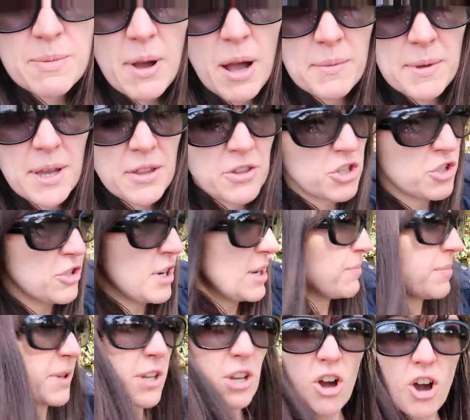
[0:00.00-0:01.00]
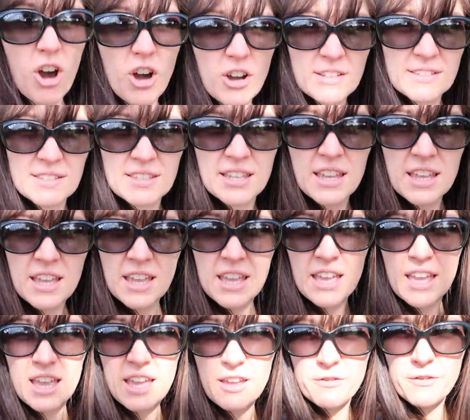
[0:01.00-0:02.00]
part behind the tree, because
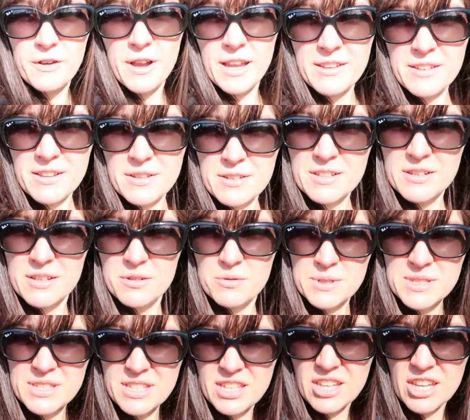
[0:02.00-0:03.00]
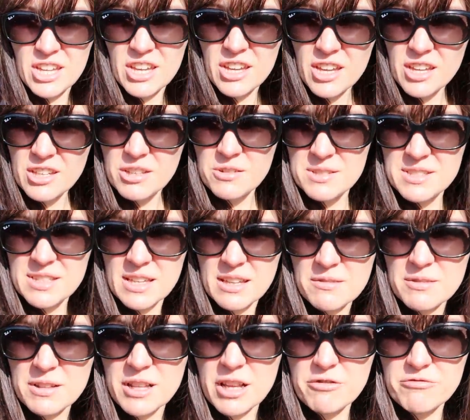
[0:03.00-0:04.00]
if I was here, you'd see
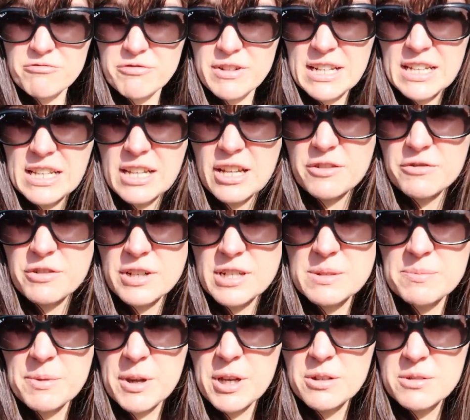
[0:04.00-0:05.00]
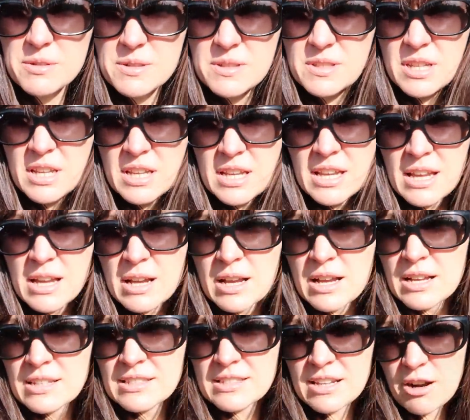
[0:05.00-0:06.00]
it look really overexposed.
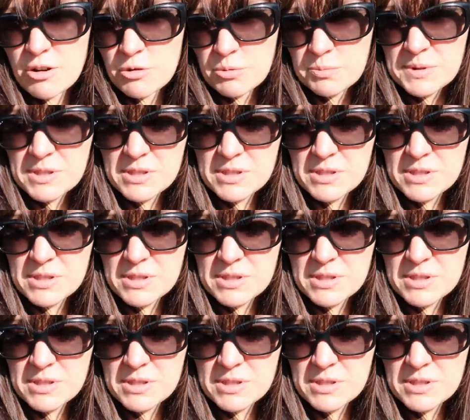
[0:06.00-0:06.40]
Zara would be